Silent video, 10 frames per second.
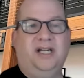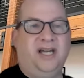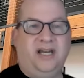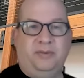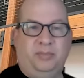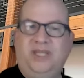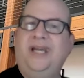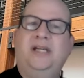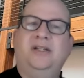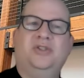and I have a
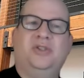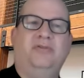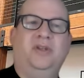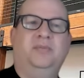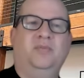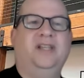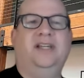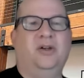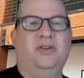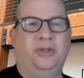plan to solve them, right?
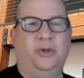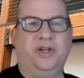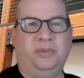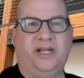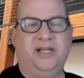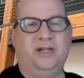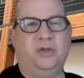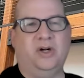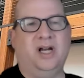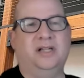They call that learning plan at
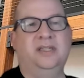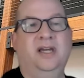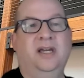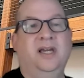Clorox.